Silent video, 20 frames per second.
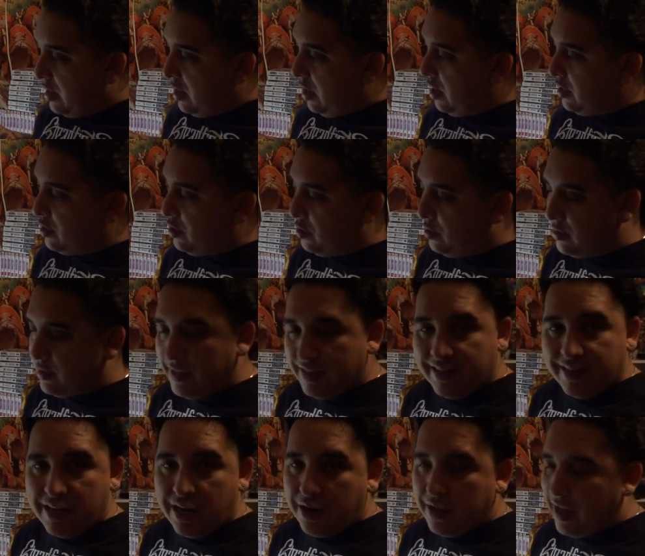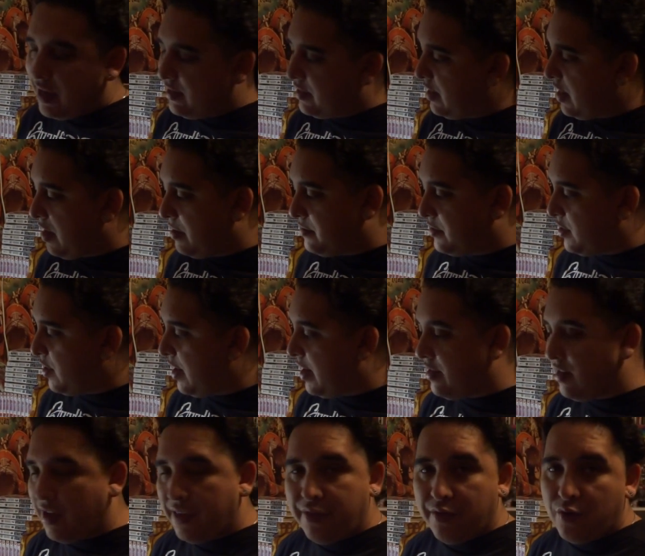and you use these Sterilite tubs, there
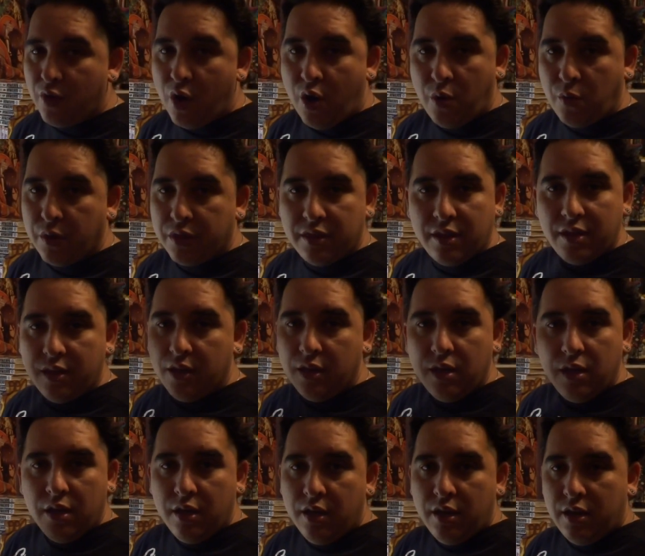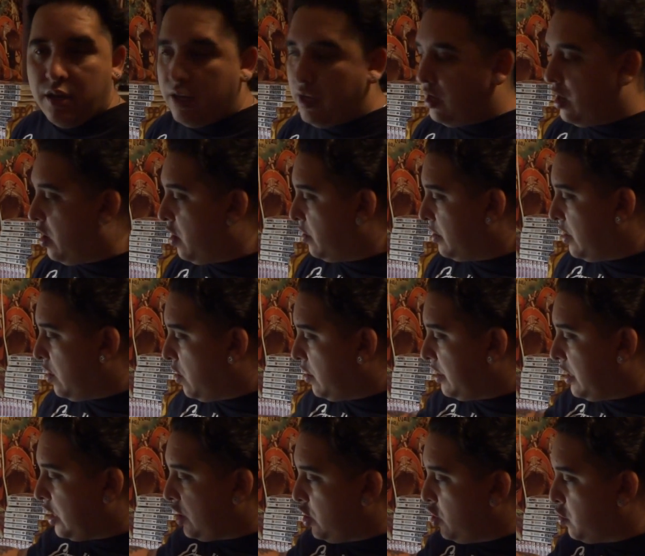ain't nothing wrong with it. The
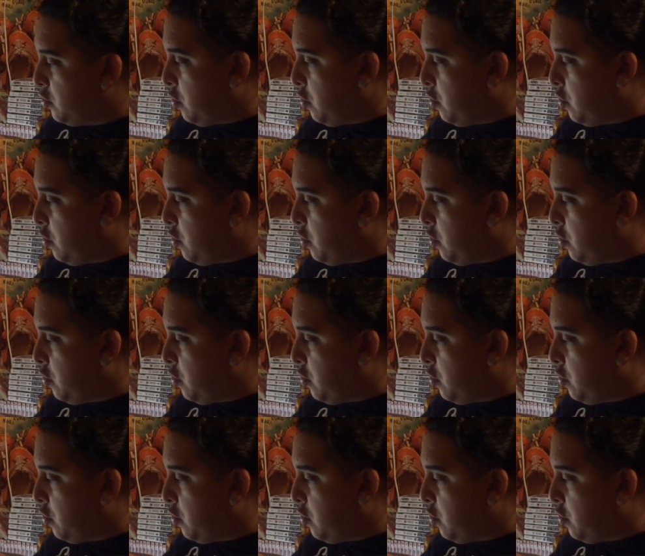only thing you'd